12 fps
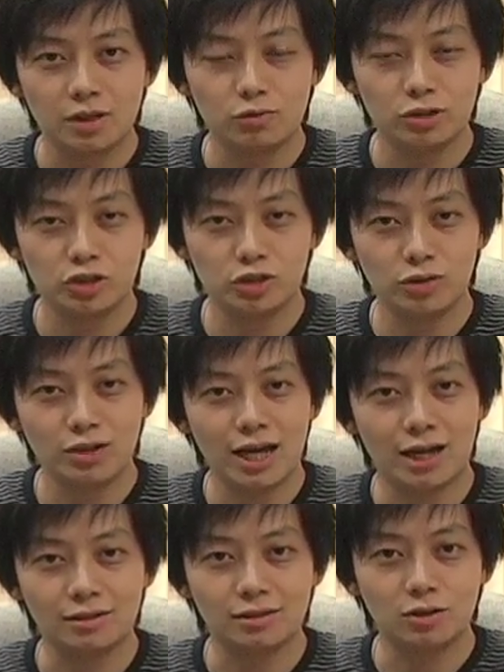we showed
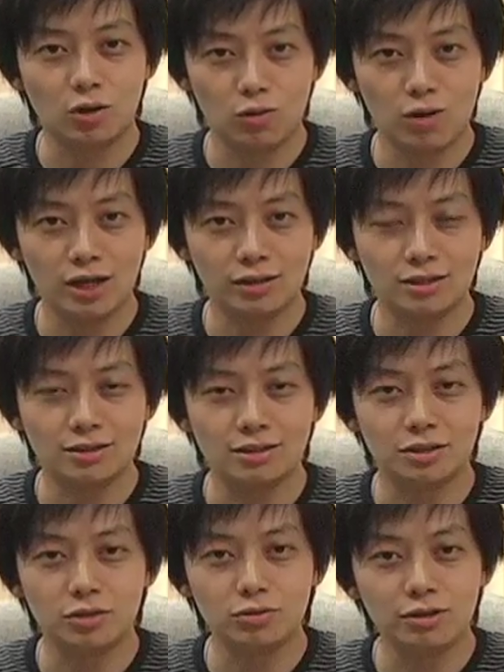that CHL1 is
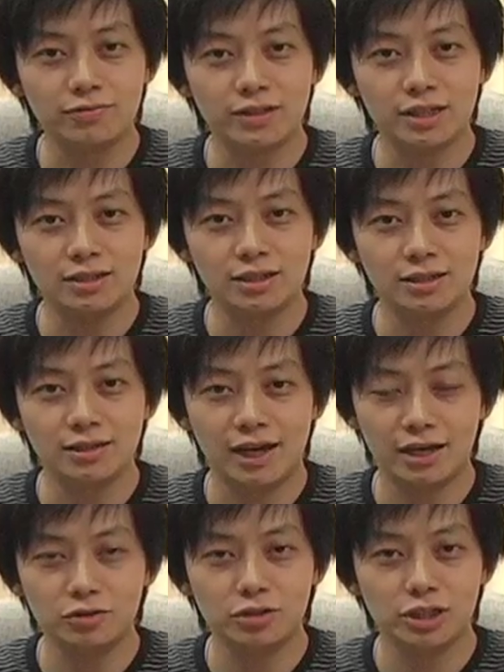a dual-affinity
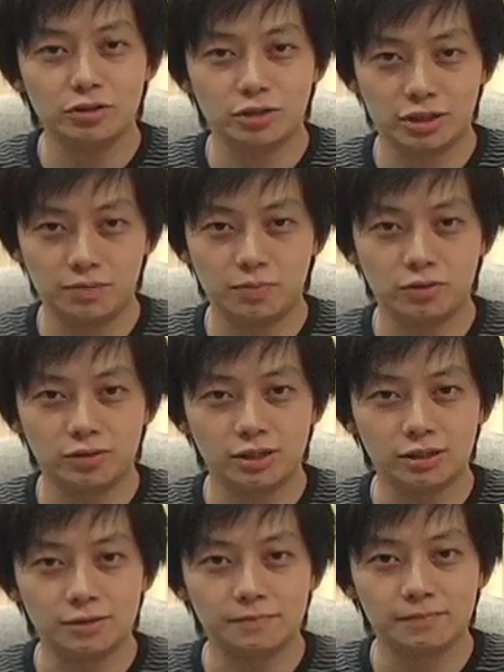nitrate
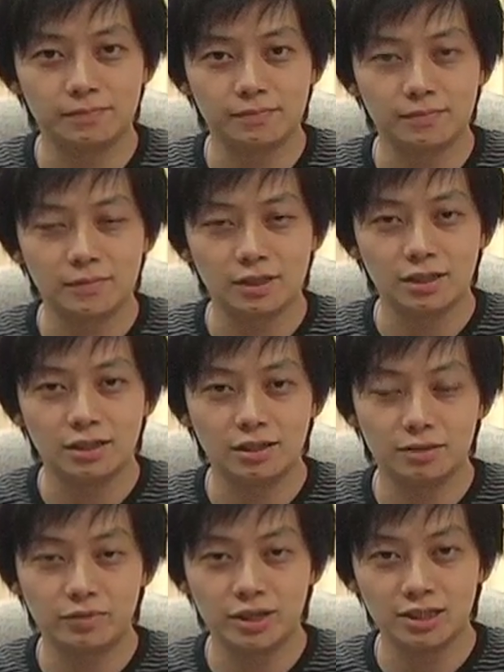transporter. In
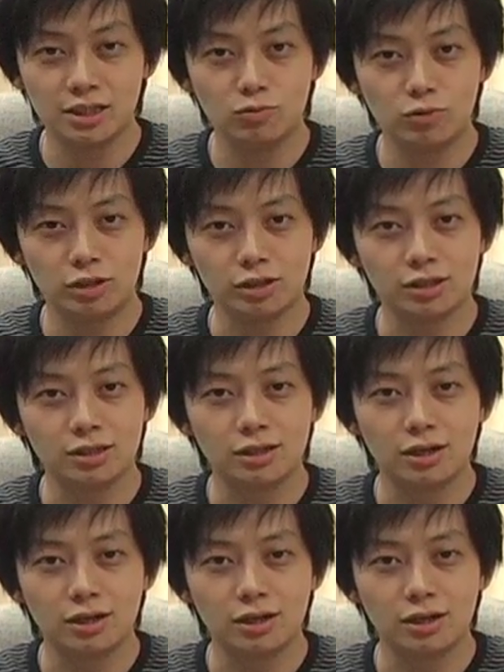the present work,